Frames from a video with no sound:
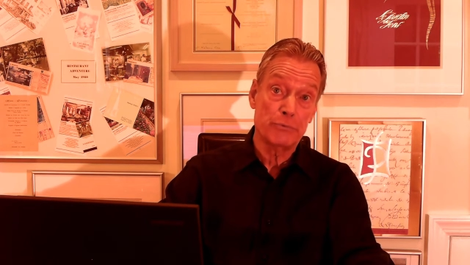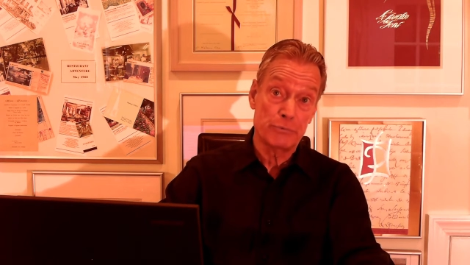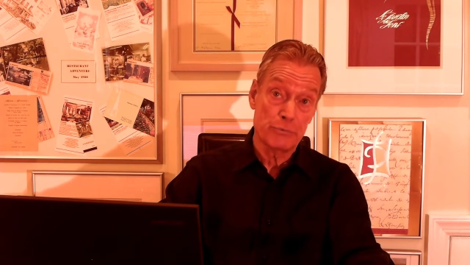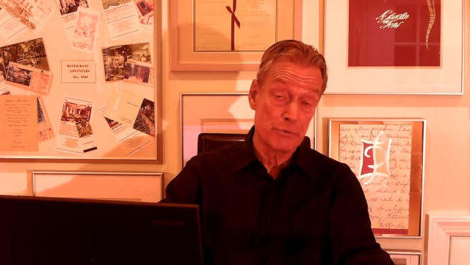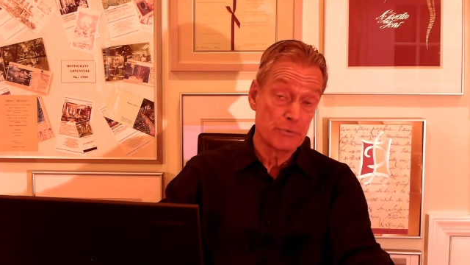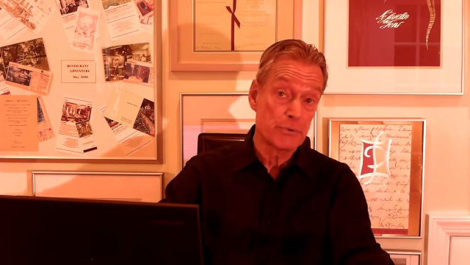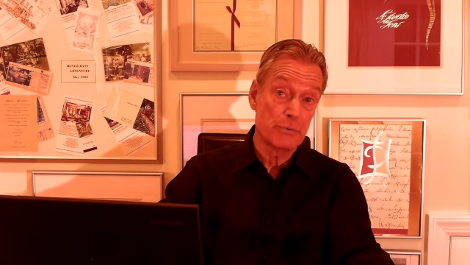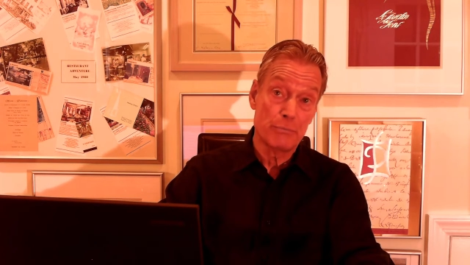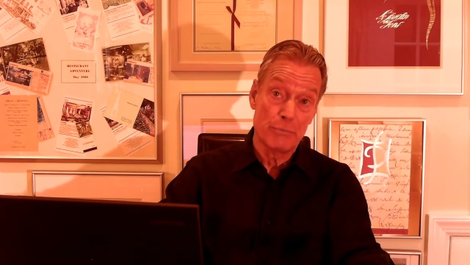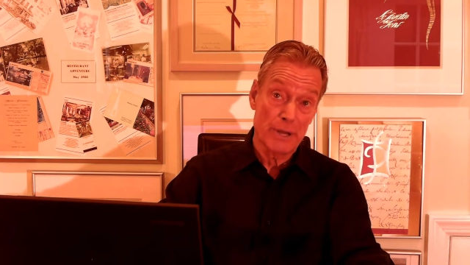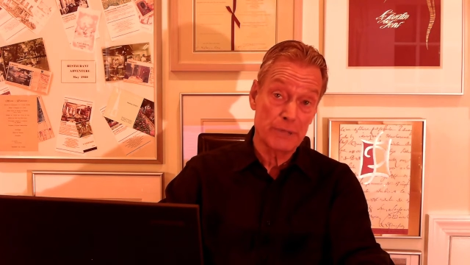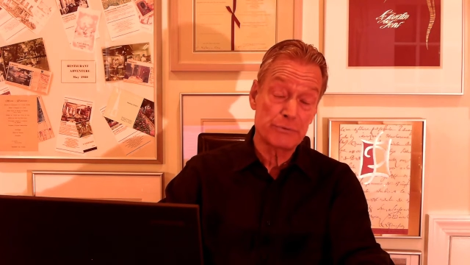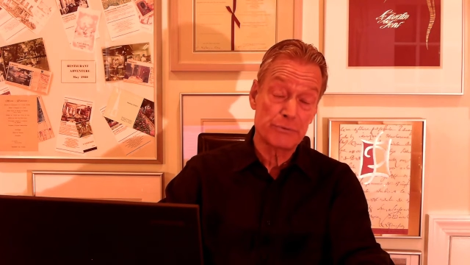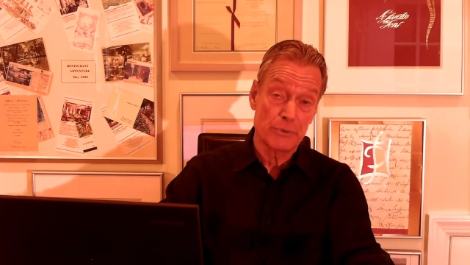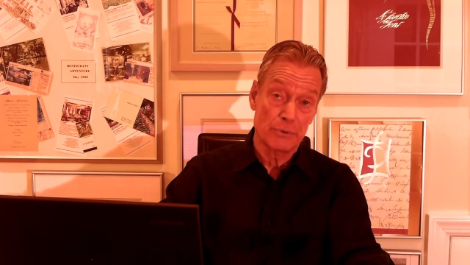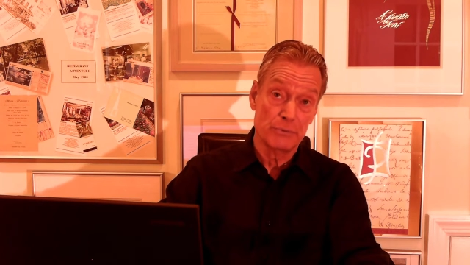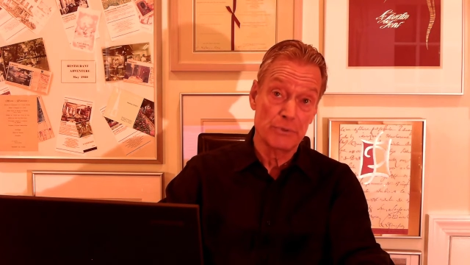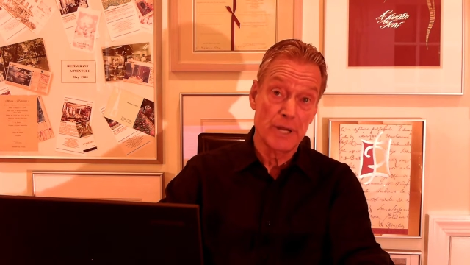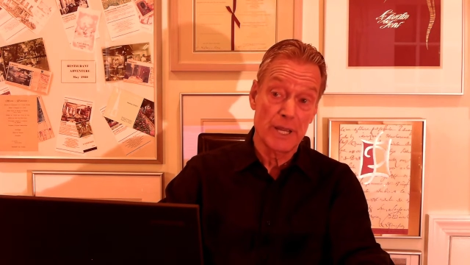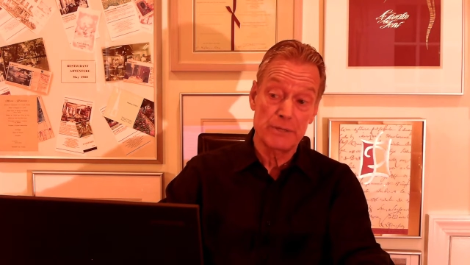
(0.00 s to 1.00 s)
through the
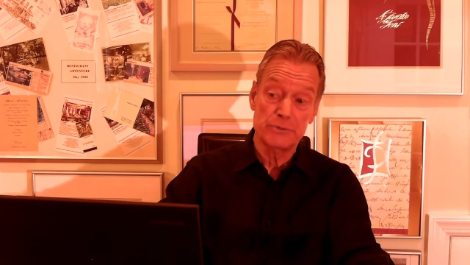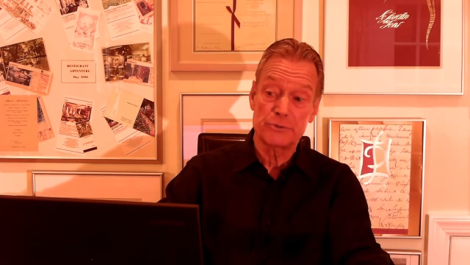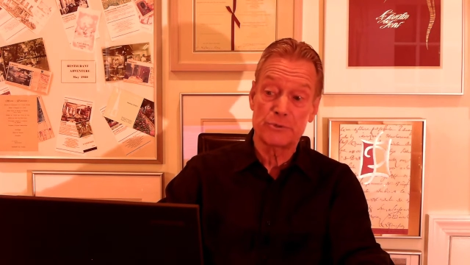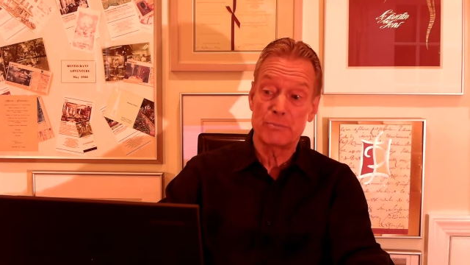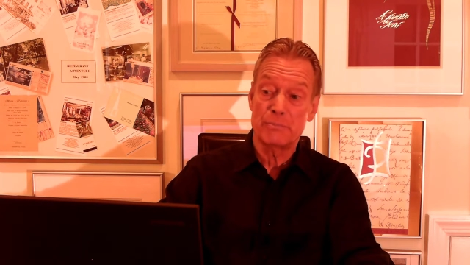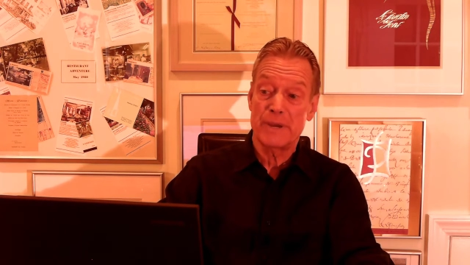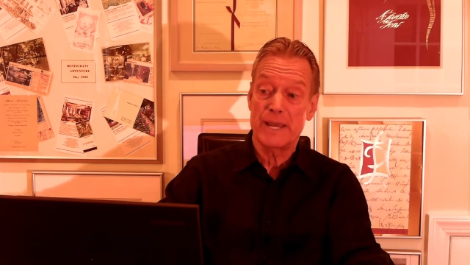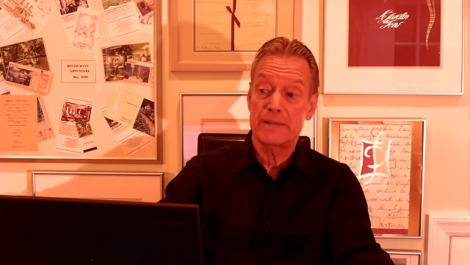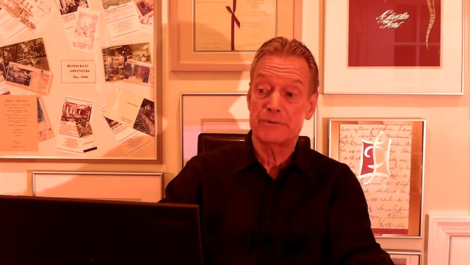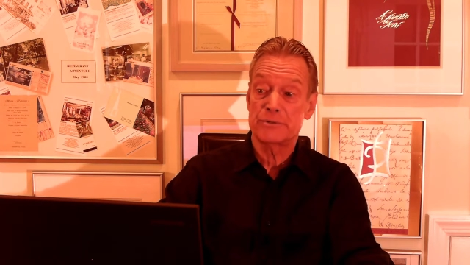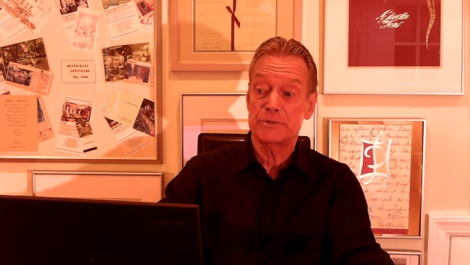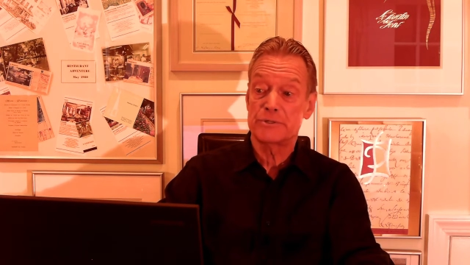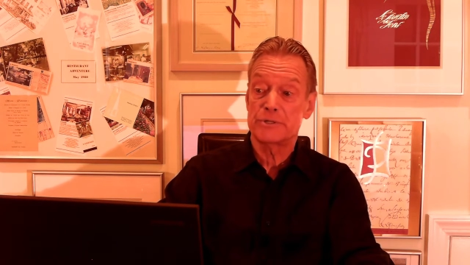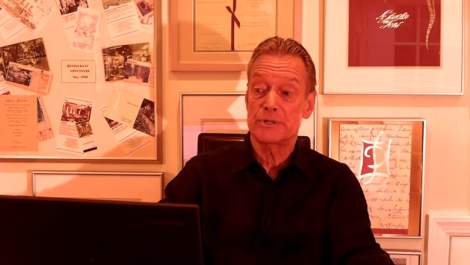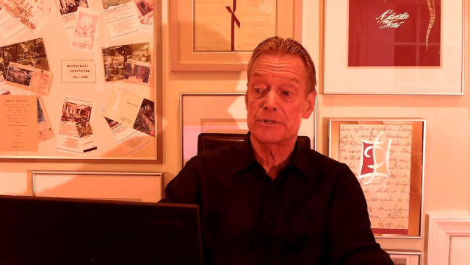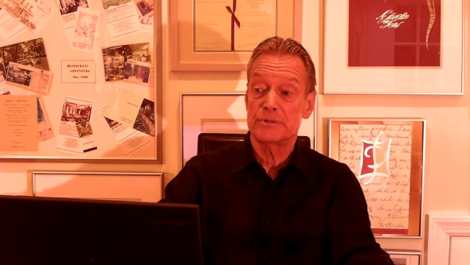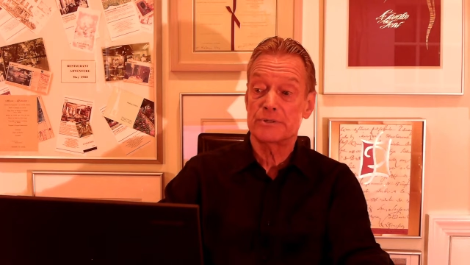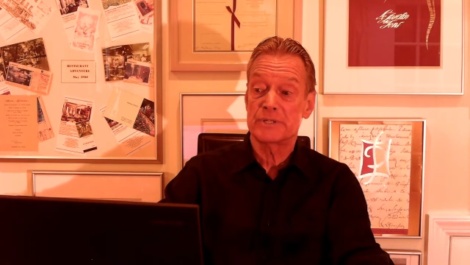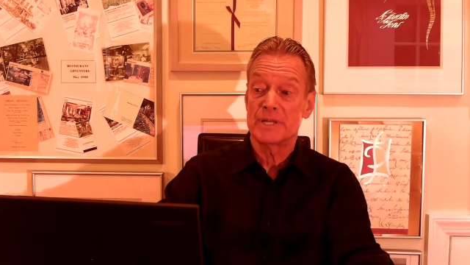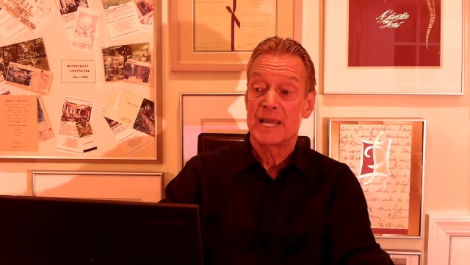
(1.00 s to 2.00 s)
retronasal
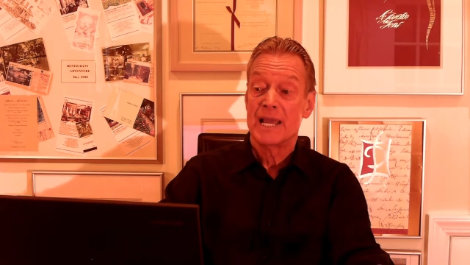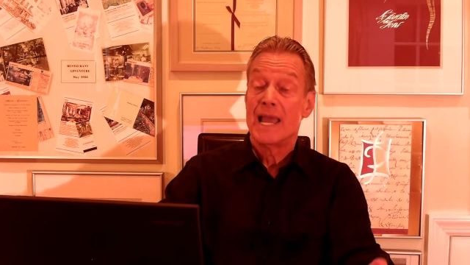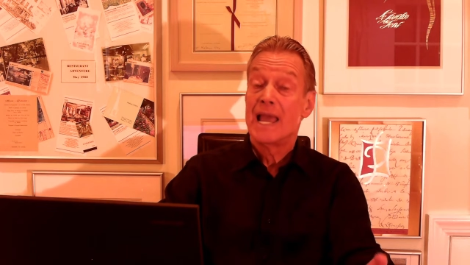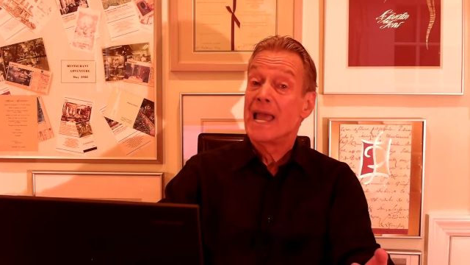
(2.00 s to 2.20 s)
passages,